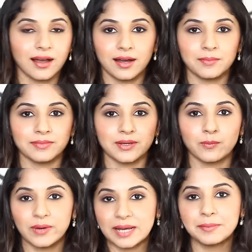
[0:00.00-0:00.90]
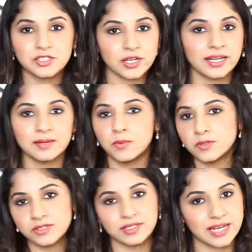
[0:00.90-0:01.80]
Um, when I'm in Chennai,
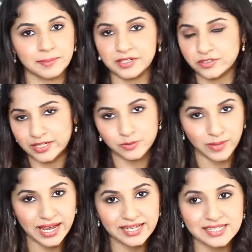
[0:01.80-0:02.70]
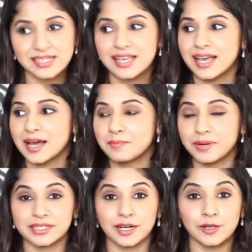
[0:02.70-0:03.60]
most of the time I try to wax
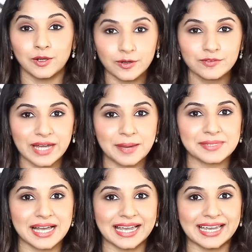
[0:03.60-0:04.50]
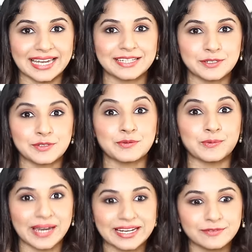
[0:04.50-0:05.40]
but a lot of times I hate to
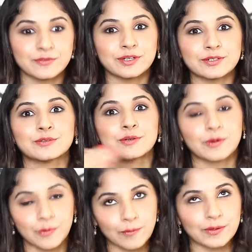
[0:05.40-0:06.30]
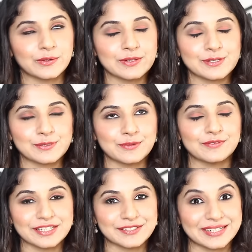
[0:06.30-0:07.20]
wait for it to grow. You know, it's so
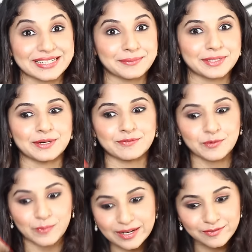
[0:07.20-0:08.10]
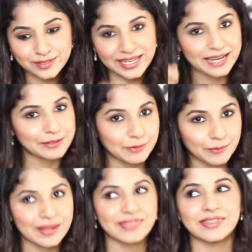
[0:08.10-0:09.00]
frustrating when you have to wait for the hair to
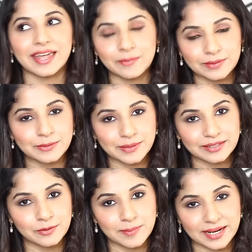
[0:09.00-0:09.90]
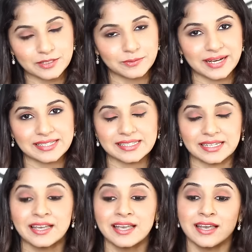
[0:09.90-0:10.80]
grow and then only you can go back to
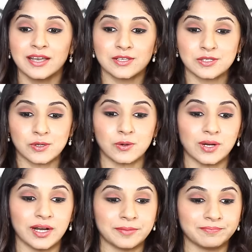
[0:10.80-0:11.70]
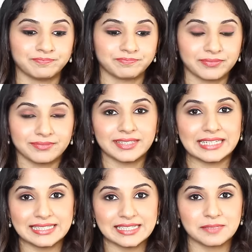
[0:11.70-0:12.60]
waxing. So um,
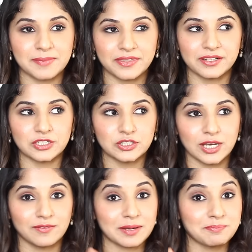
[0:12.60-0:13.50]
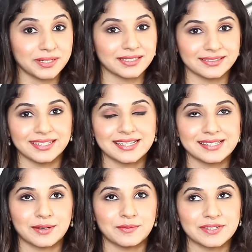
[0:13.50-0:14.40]
the easiest method is shaving, but
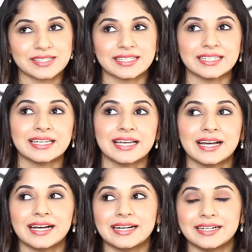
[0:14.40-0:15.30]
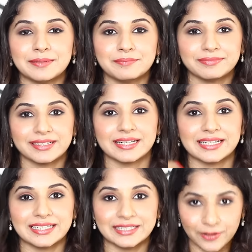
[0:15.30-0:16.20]
it's obviously um,
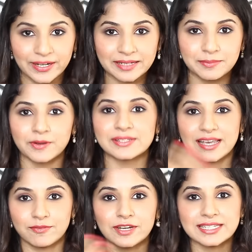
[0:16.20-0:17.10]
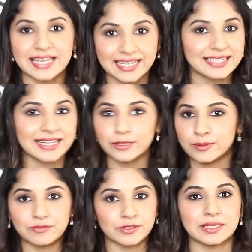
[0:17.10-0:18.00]
annoying because every second day
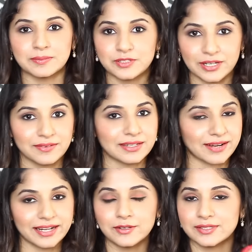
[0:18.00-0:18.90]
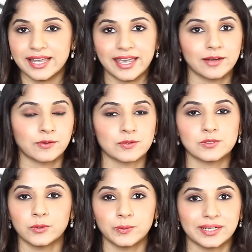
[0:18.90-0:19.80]
you have to keep shaving, right? Because the hair
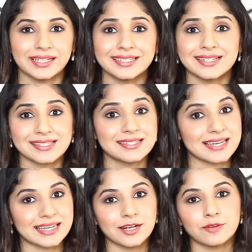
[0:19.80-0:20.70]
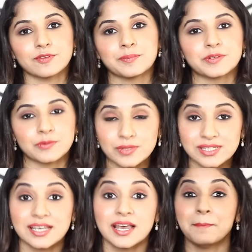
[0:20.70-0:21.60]
grows so quickly, it doesn't take it out from the
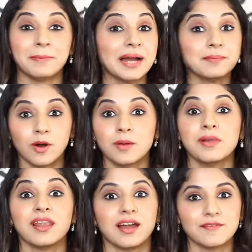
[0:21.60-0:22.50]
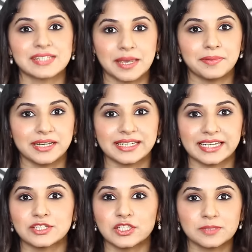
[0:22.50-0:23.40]
roots. My mom loves
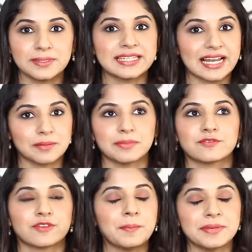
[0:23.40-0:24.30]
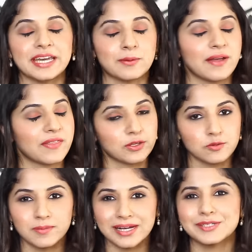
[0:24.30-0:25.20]
epilating and she's been telling me from day one
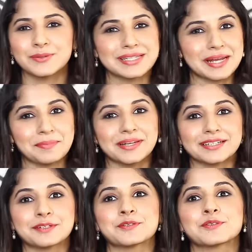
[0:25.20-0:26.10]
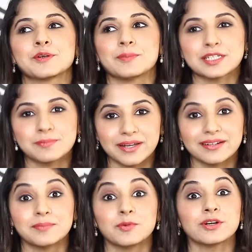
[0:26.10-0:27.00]
that you must use an epilator. It's so much
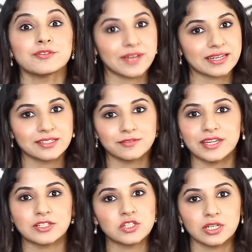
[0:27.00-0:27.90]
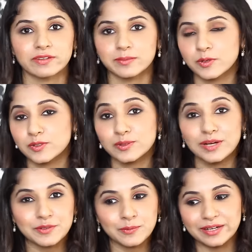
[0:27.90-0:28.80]
better and more effective than shaving because
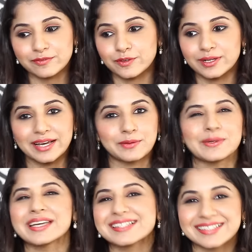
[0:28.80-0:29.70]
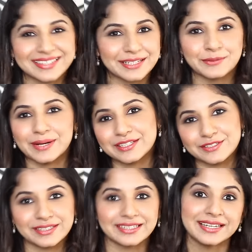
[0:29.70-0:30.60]
you'll have to wait for like weeks until you
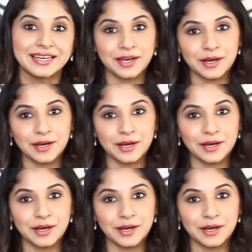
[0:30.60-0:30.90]
actually